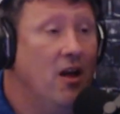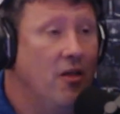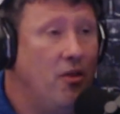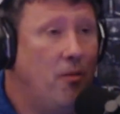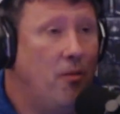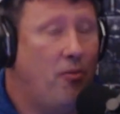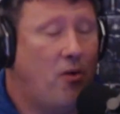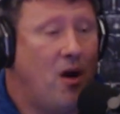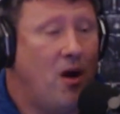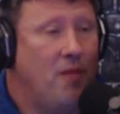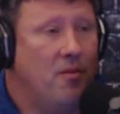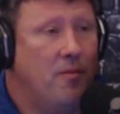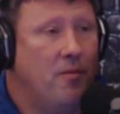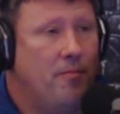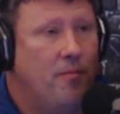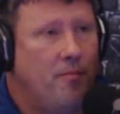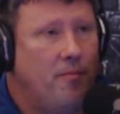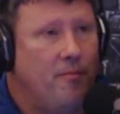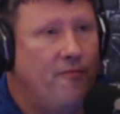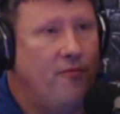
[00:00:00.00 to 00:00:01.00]
The
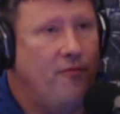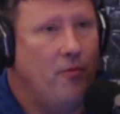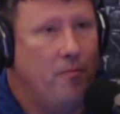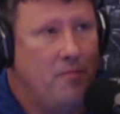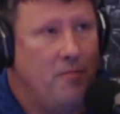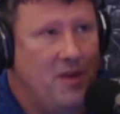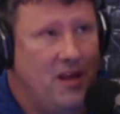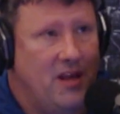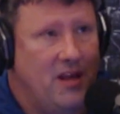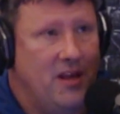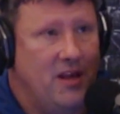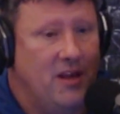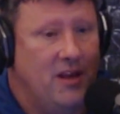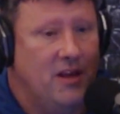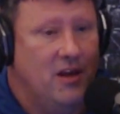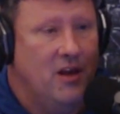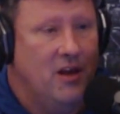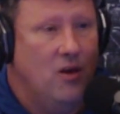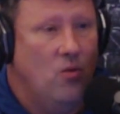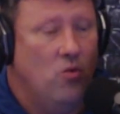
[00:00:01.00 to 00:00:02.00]
problem for me
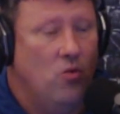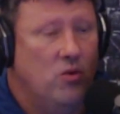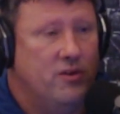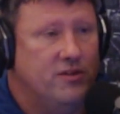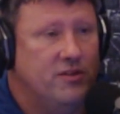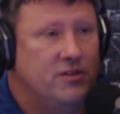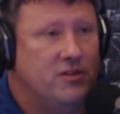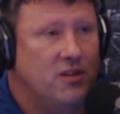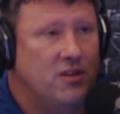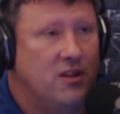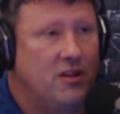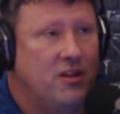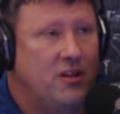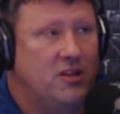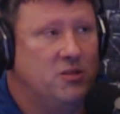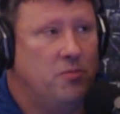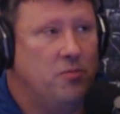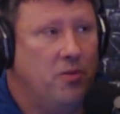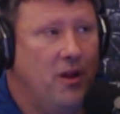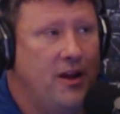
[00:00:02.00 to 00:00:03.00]
was
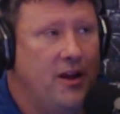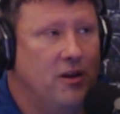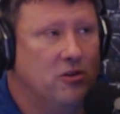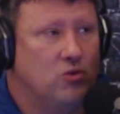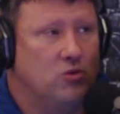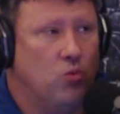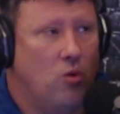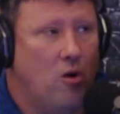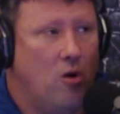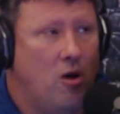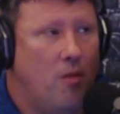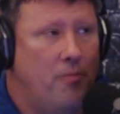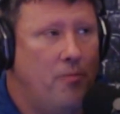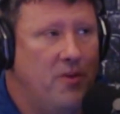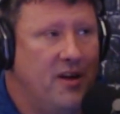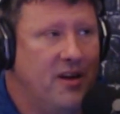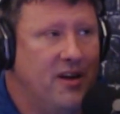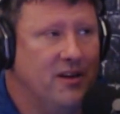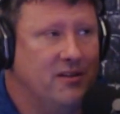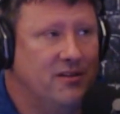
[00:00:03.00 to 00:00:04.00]
these players were all
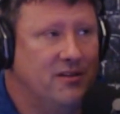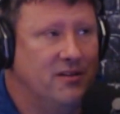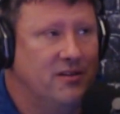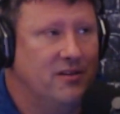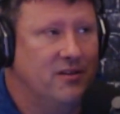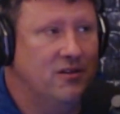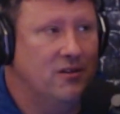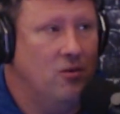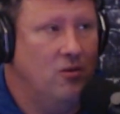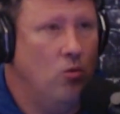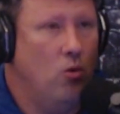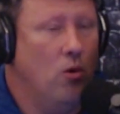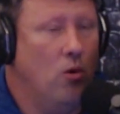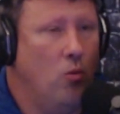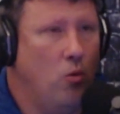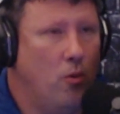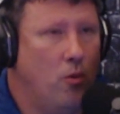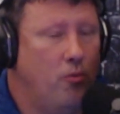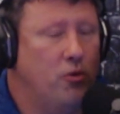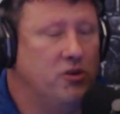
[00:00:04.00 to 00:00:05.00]
picked,
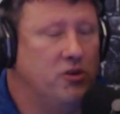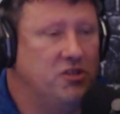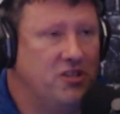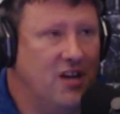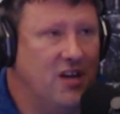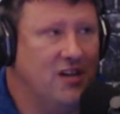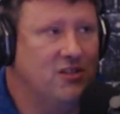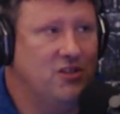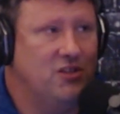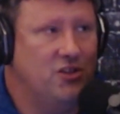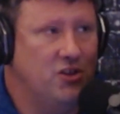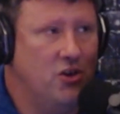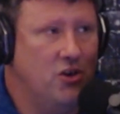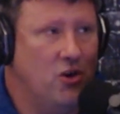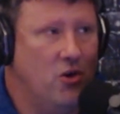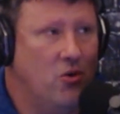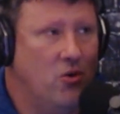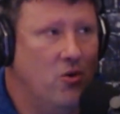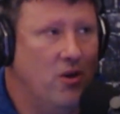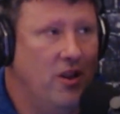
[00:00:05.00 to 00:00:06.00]
were projected to
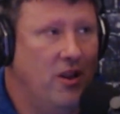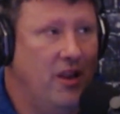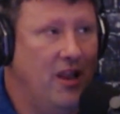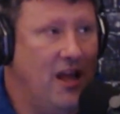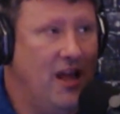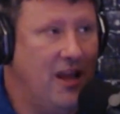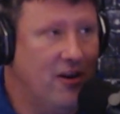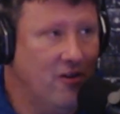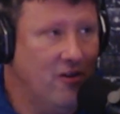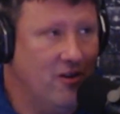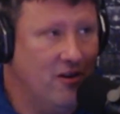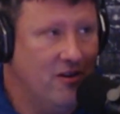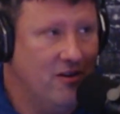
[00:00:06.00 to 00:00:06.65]
go later.